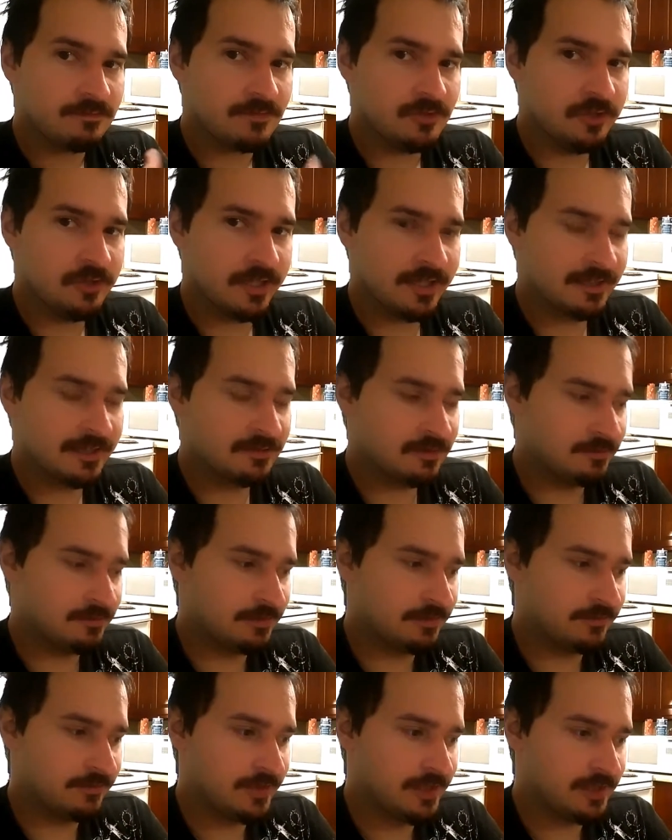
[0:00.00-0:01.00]
Check out some
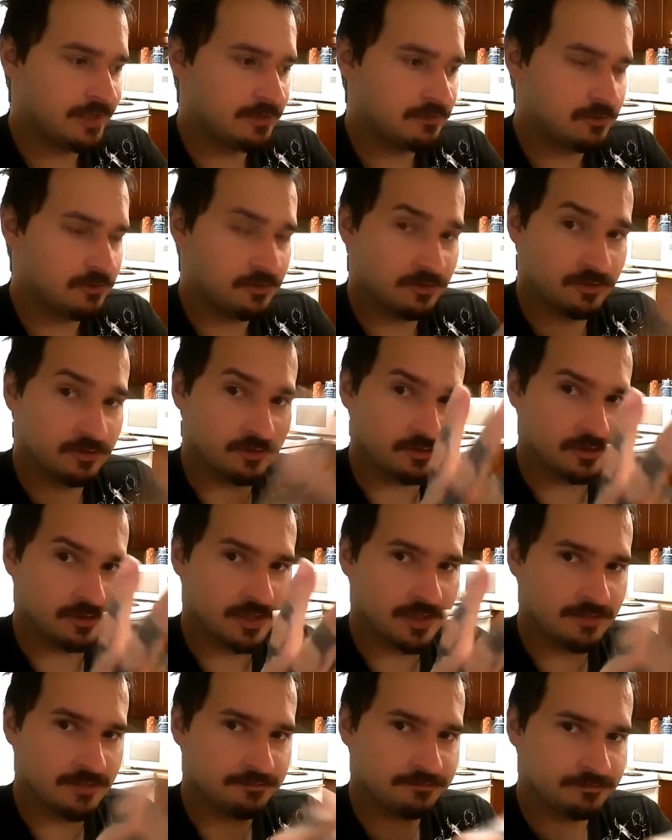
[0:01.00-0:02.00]
of the videos,
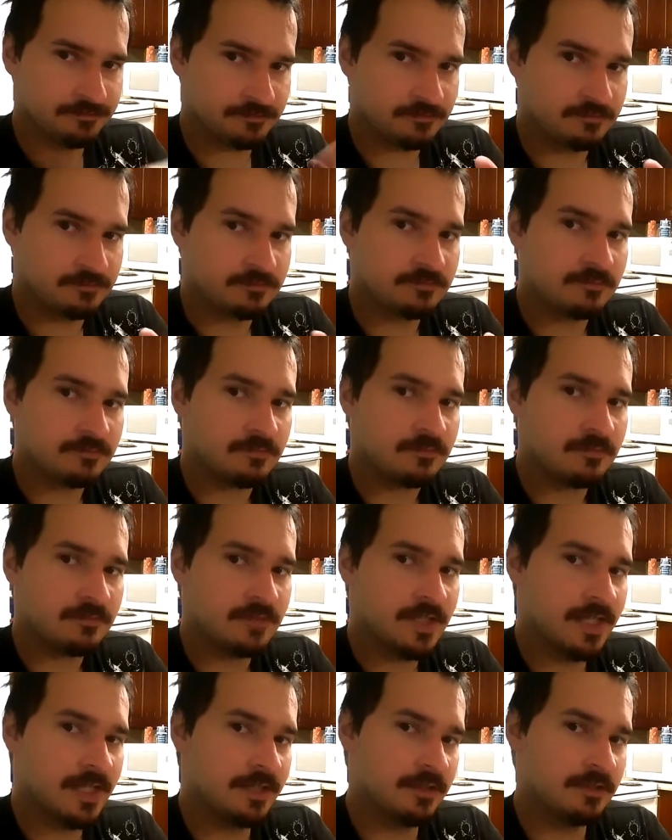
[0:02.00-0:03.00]
subscribe.
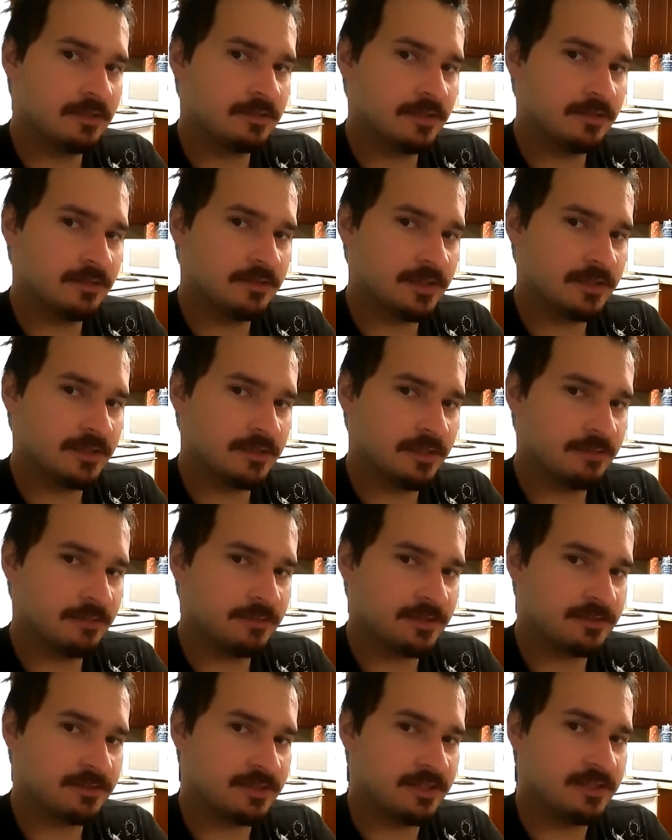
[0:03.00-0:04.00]
And until next time
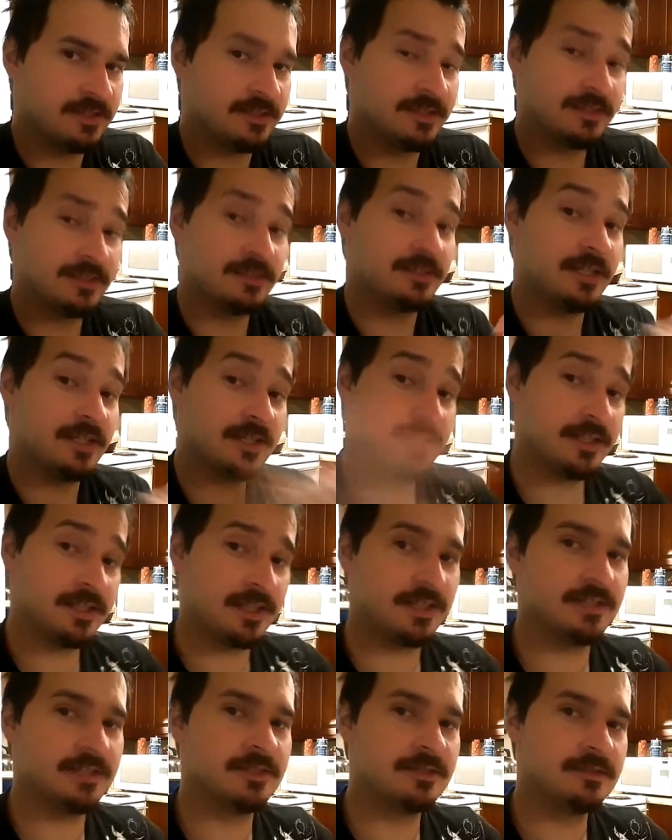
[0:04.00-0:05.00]
I see you then, take
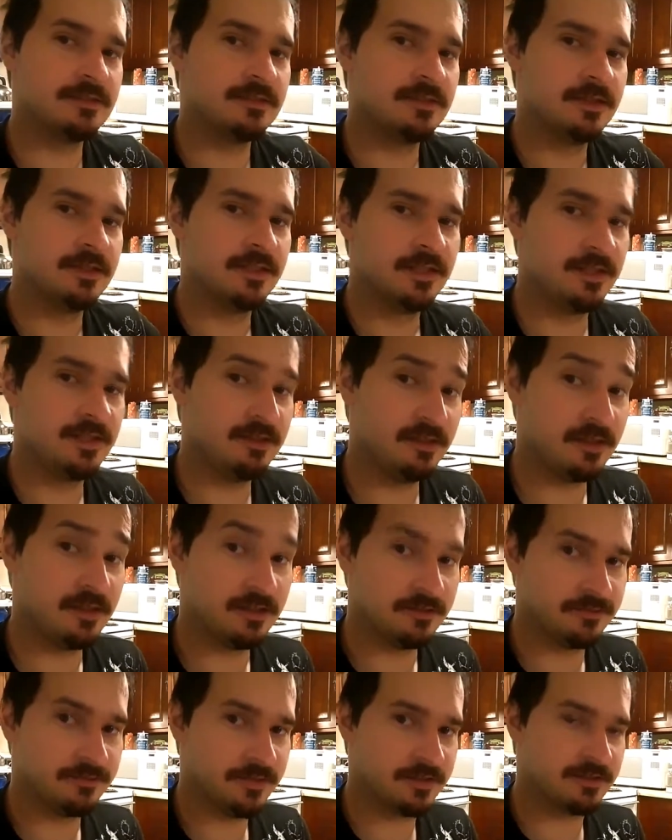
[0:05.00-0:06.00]
care and
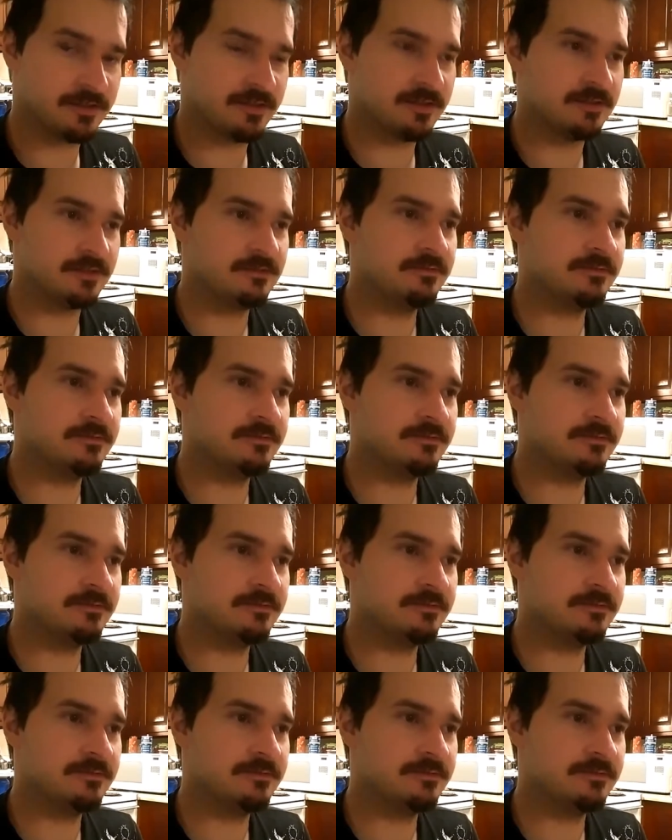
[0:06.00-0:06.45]
love yourself.